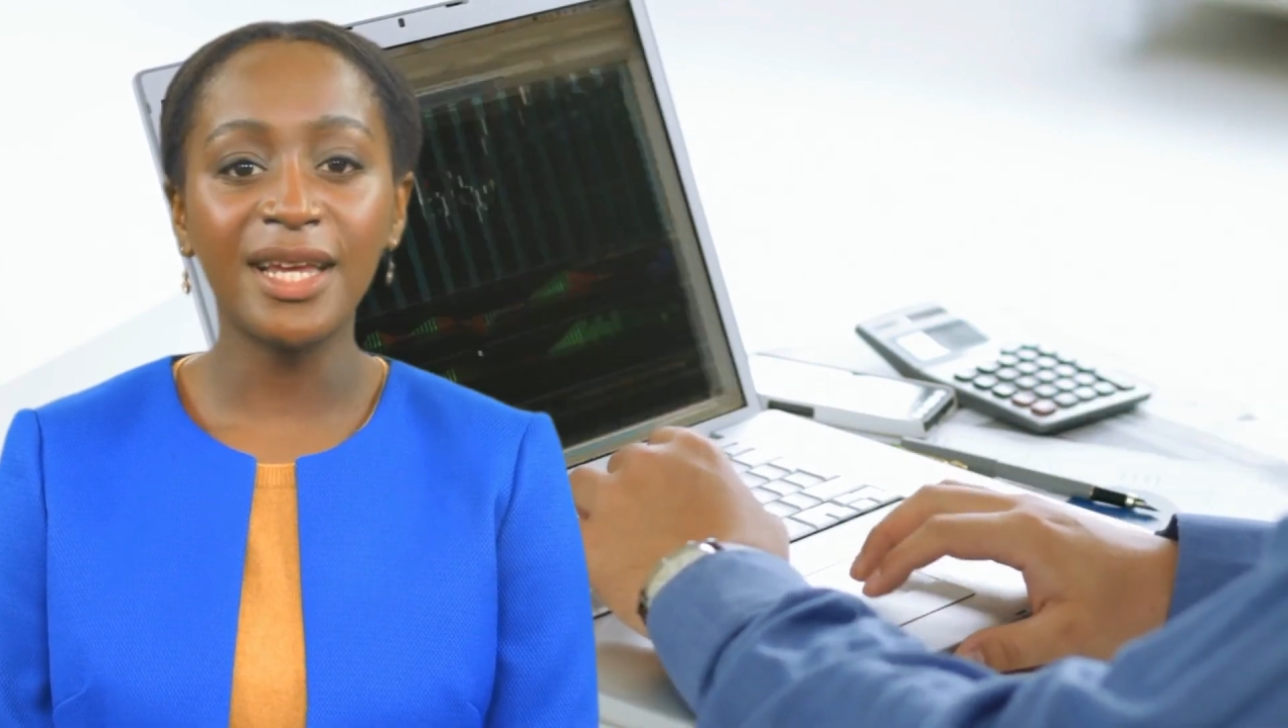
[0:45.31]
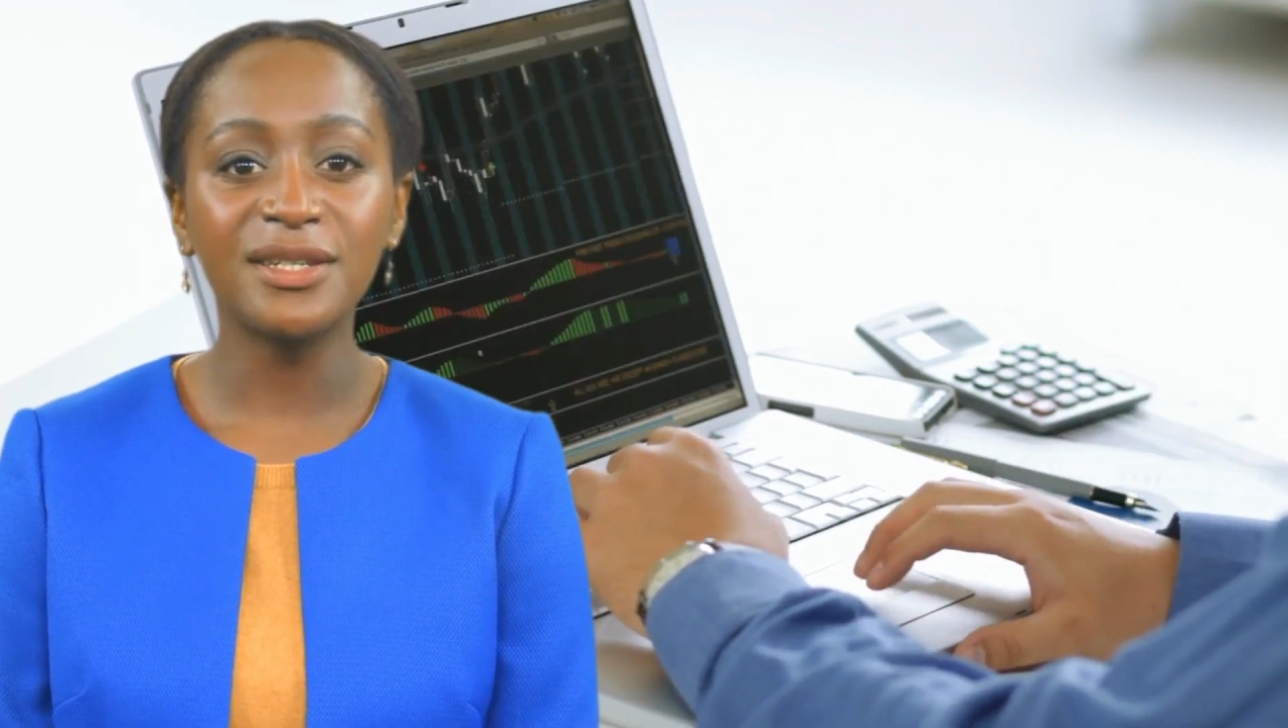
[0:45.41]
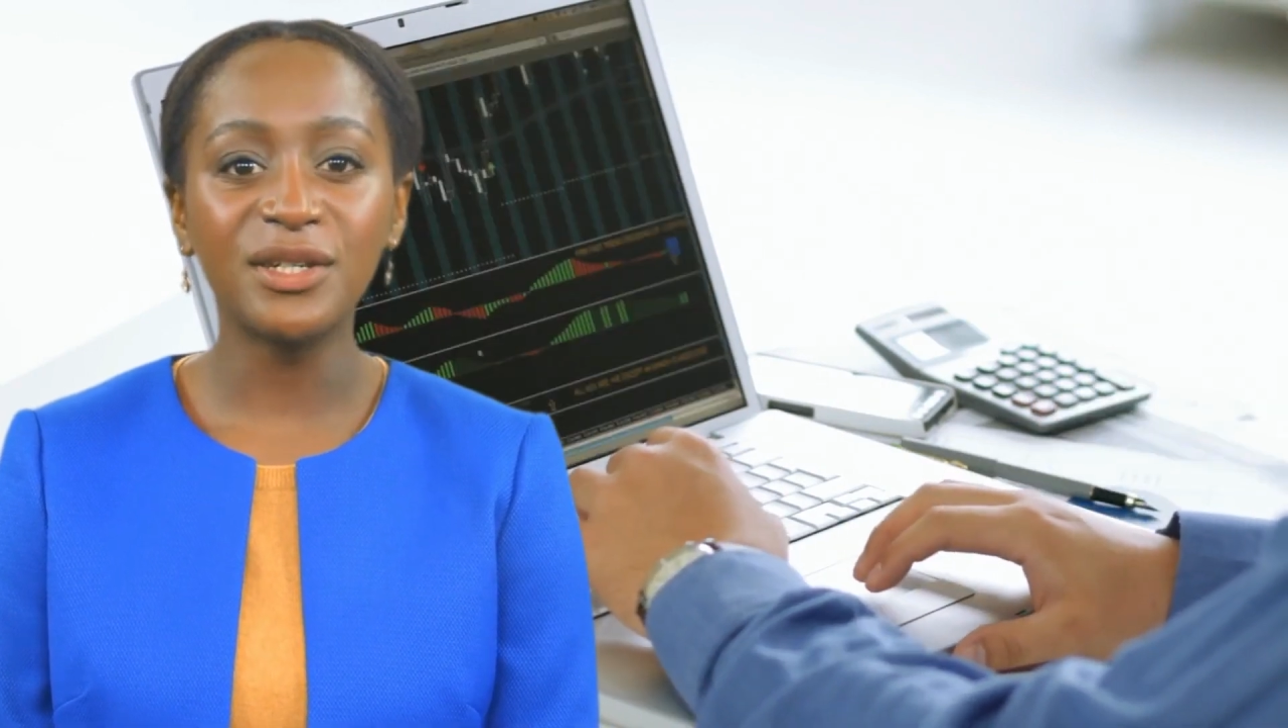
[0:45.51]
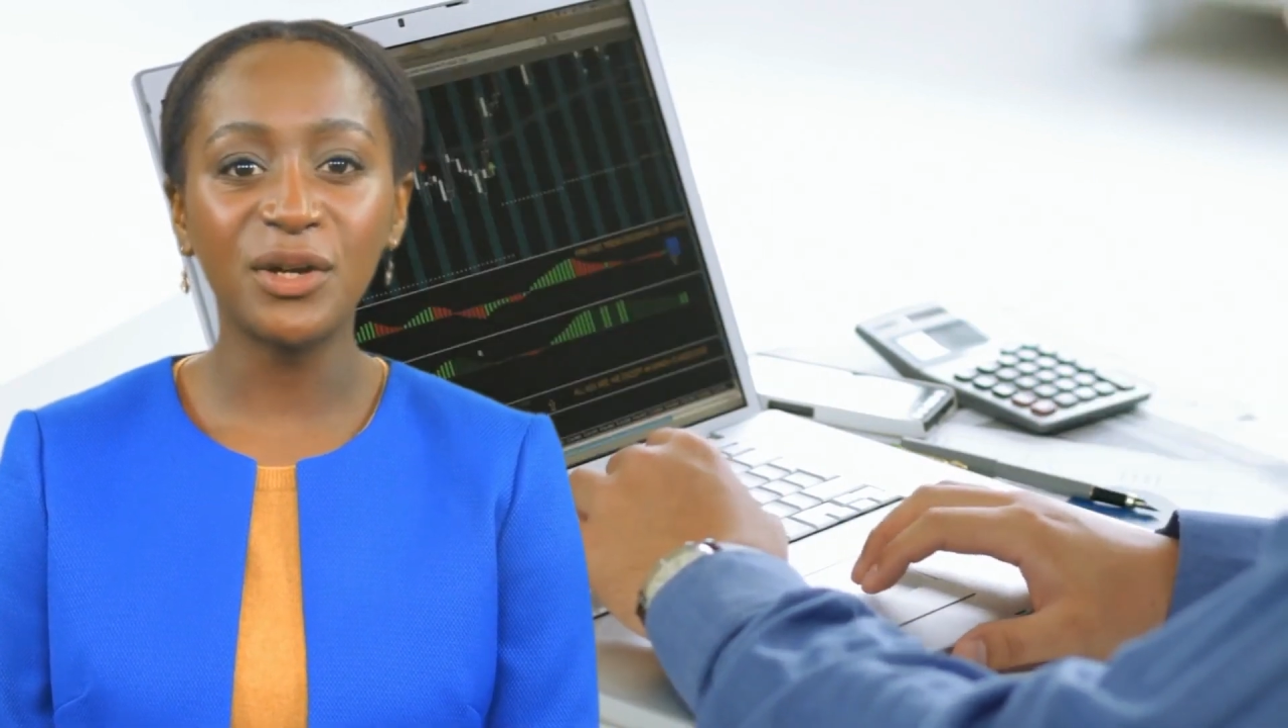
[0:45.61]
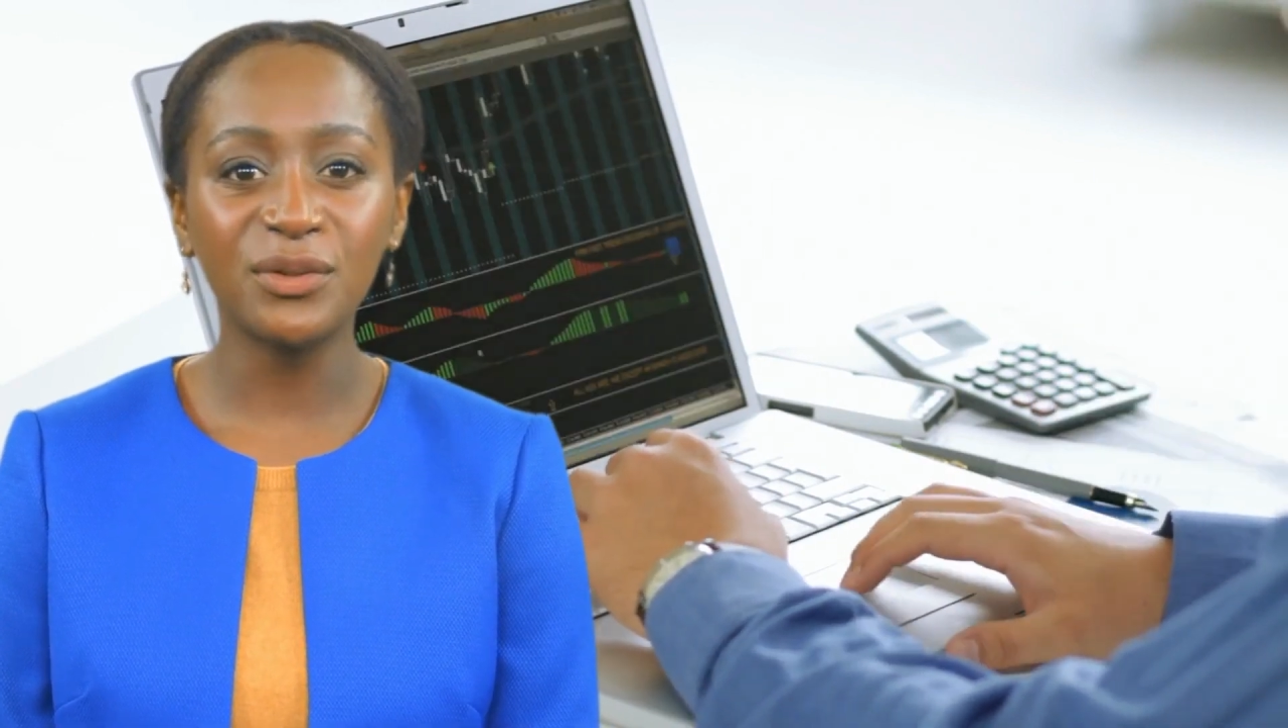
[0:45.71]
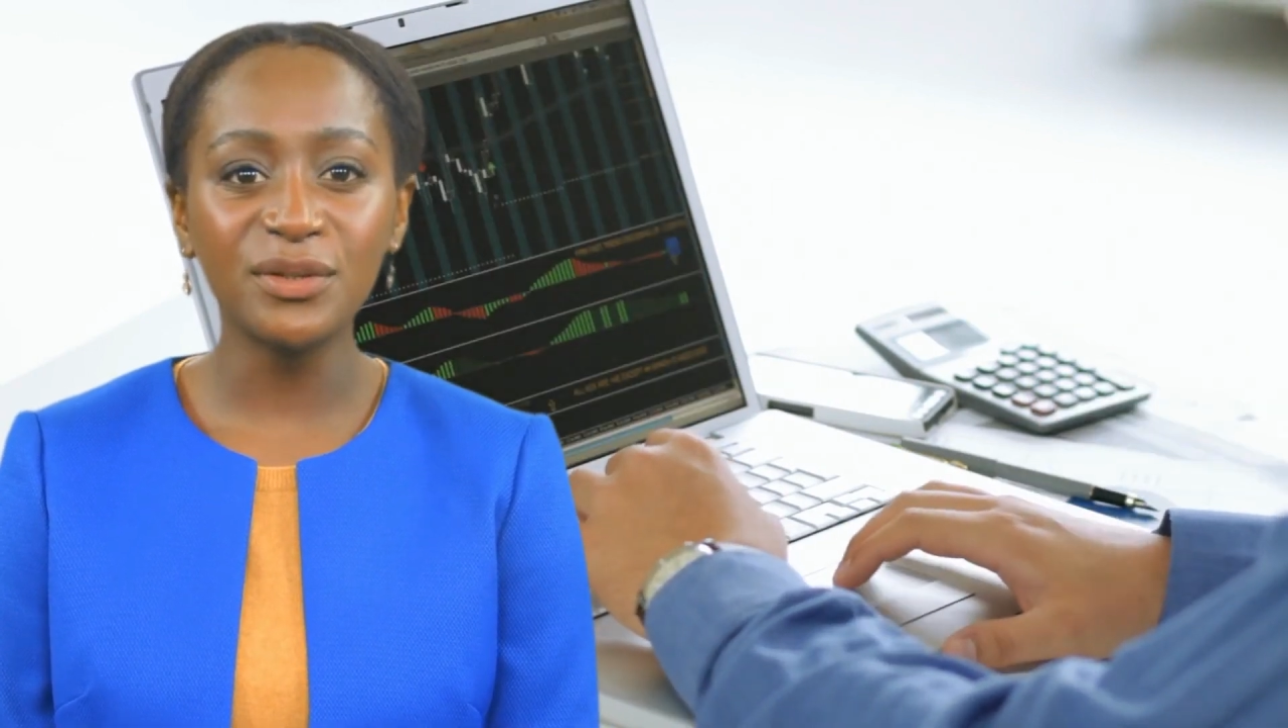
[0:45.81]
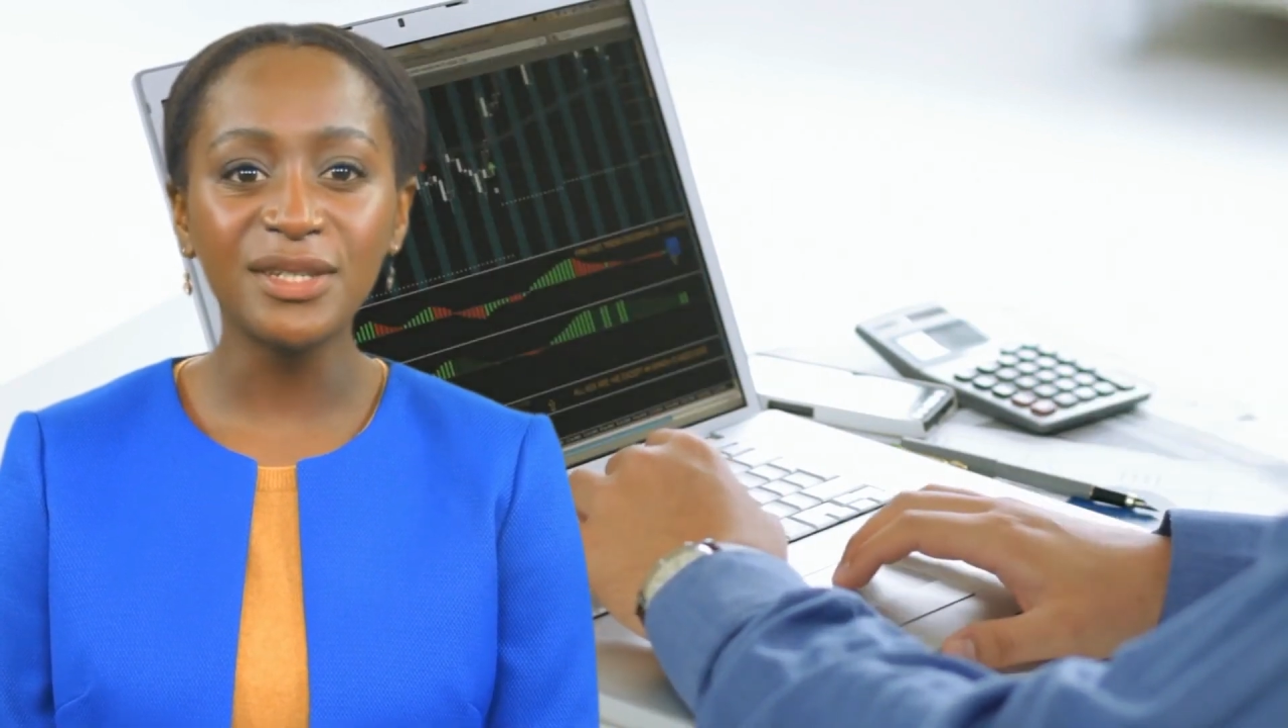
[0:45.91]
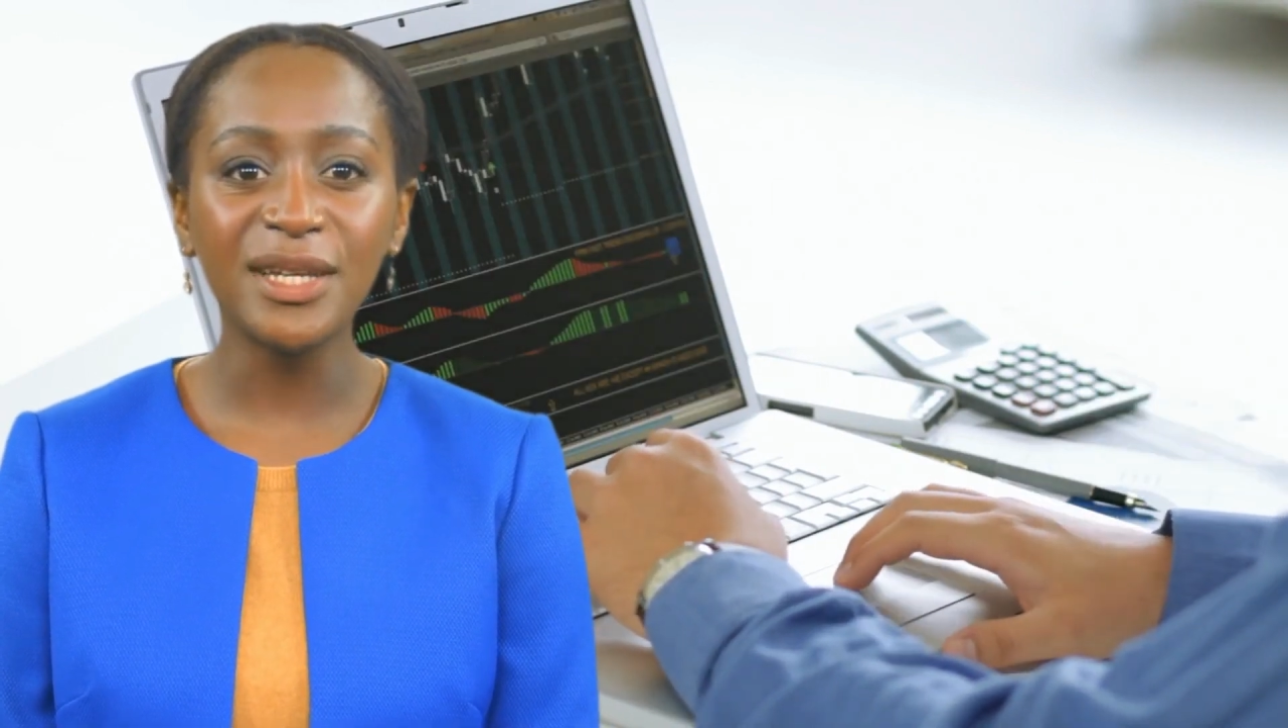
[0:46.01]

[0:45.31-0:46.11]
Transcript: and download